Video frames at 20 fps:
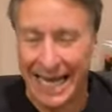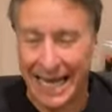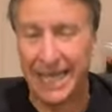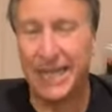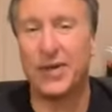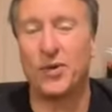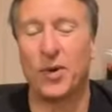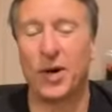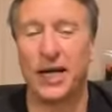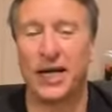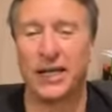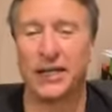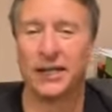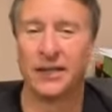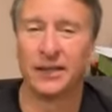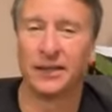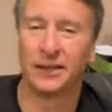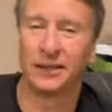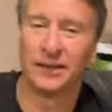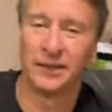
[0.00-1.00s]

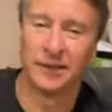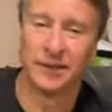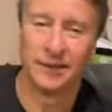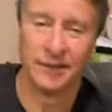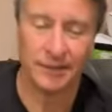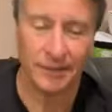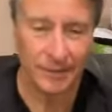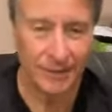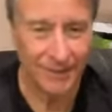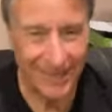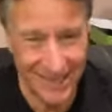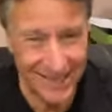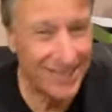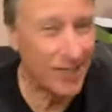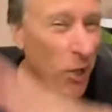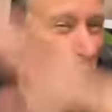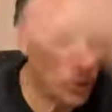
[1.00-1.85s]
Anyway, this is